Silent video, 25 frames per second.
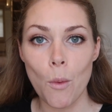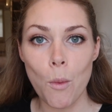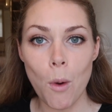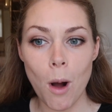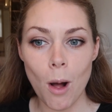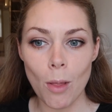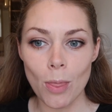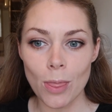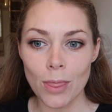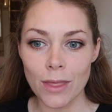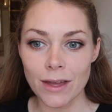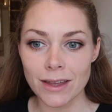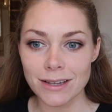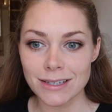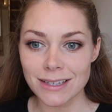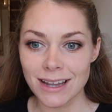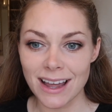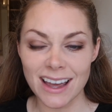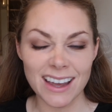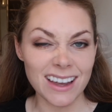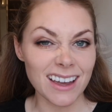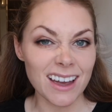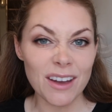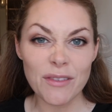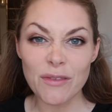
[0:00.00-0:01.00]
one that's
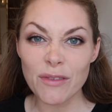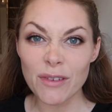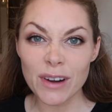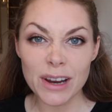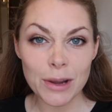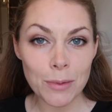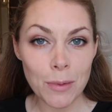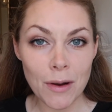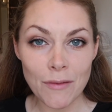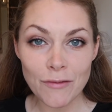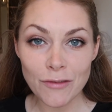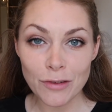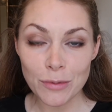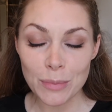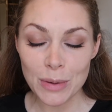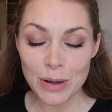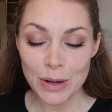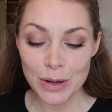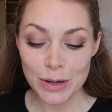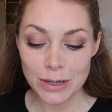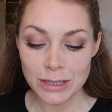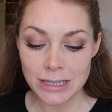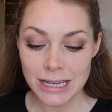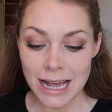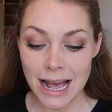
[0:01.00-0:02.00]
like a free one from a
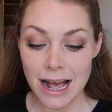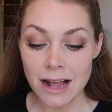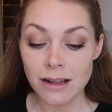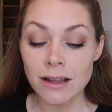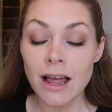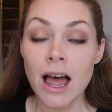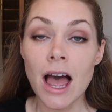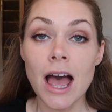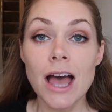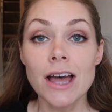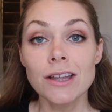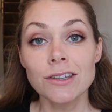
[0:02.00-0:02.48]
hotel,